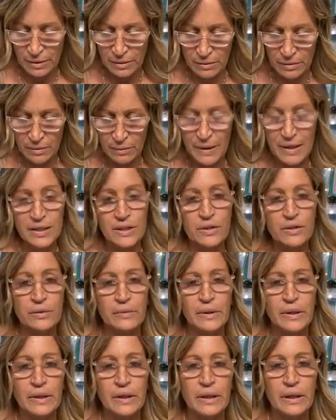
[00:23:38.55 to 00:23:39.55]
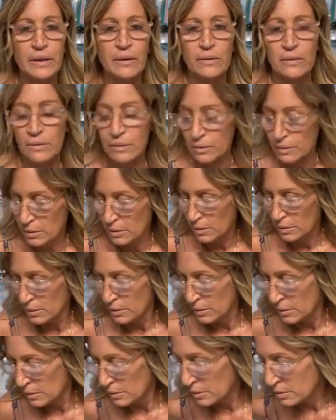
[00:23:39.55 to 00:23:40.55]
I don't know why it's doing it now.
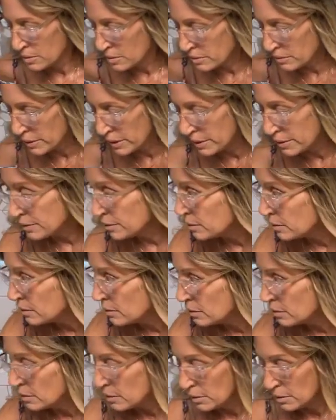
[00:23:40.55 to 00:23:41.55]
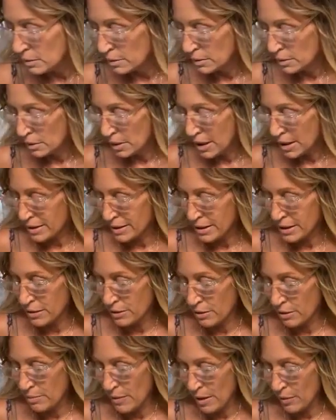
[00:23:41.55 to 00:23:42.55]
It's weird. Okay,
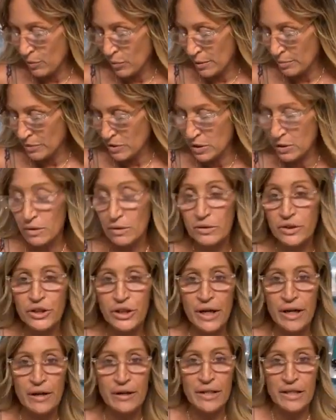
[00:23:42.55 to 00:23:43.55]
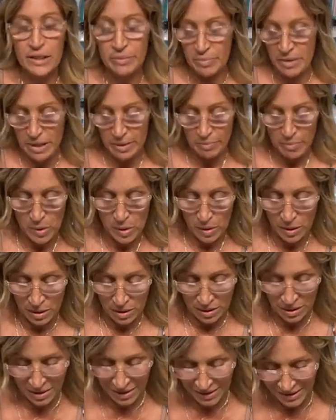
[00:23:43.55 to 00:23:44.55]
these are my whimsical cherries, people.